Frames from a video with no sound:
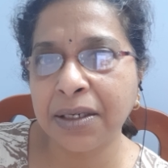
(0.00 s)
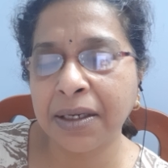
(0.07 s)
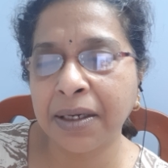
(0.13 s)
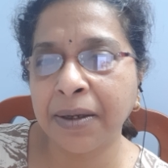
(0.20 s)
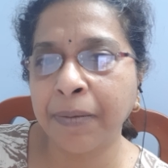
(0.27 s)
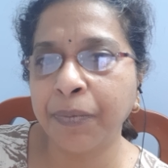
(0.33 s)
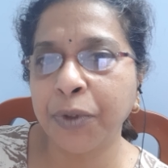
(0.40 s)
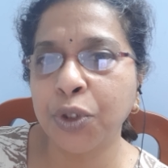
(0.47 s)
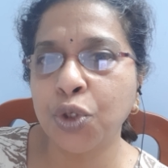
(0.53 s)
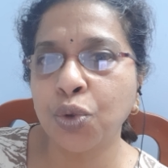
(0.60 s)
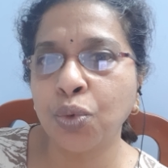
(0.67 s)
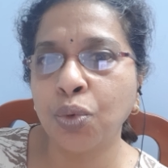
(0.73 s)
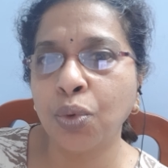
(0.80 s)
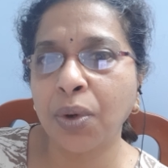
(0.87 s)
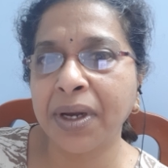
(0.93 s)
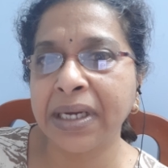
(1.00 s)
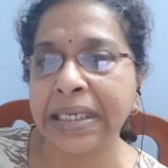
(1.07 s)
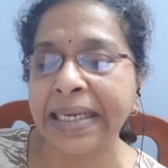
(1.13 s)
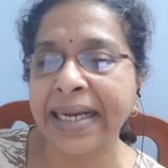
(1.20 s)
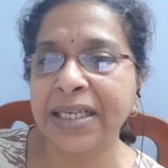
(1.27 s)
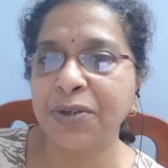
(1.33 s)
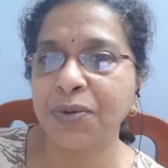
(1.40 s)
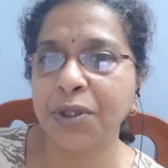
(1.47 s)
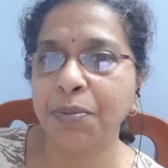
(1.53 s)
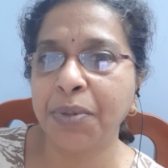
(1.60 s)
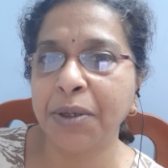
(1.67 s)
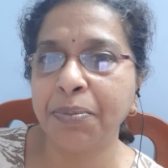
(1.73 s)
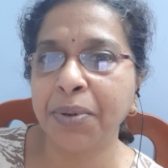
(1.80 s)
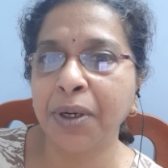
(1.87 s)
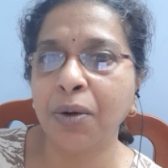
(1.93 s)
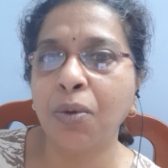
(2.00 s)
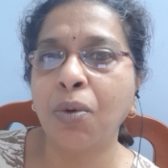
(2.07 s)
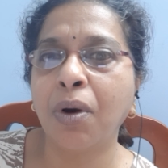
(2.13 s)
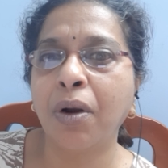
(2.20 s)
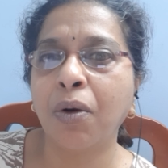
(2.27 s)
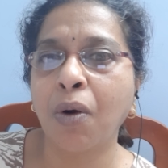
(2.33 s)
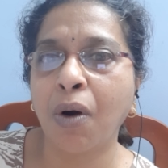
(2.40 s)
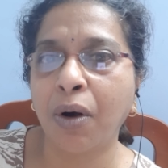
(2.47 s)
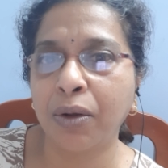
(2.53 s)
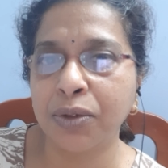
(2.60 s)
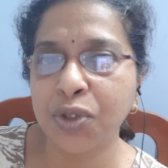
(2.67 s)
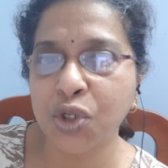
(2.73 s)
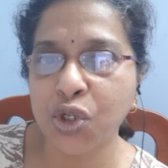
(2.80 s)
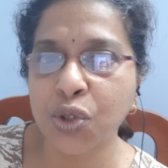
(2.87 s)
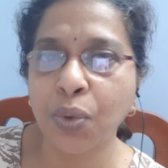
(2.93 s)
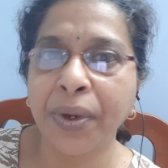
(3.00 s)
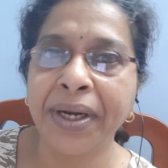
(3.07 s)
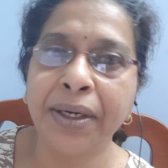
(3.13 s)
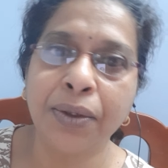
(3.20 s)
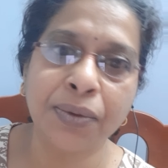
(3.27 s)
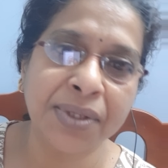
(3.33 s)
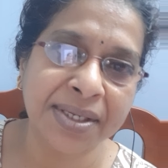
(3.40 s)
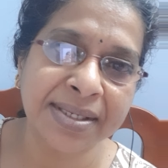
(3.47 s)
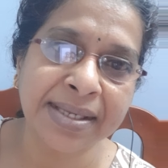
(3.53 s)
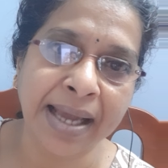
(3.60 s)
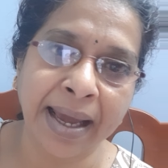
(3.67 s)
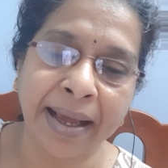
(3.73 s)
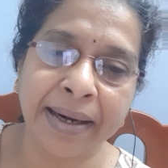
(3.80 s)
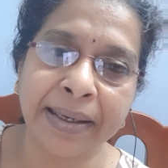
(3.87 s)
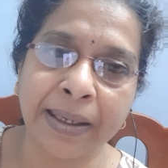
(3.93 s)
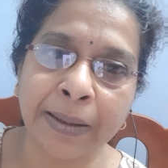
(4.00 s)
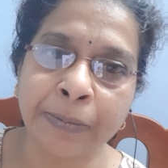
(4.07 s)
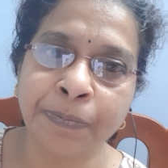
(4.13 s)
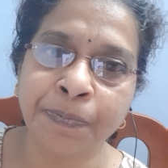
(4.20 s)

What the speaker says: to connect with people who are also into this area.